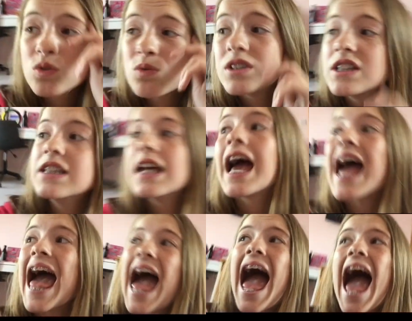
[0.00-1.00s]

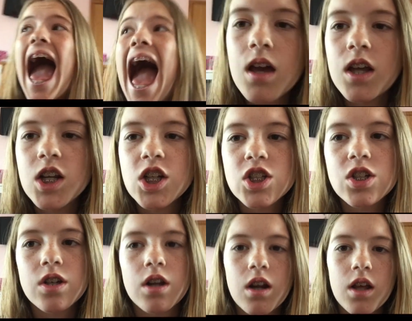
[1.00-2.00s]
Yeah. And I
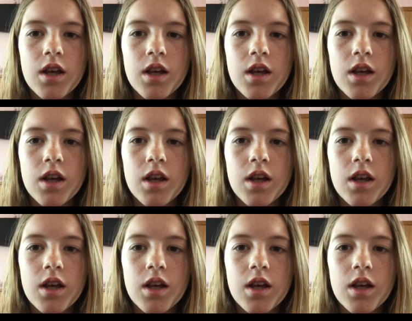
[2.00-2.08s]
just kind of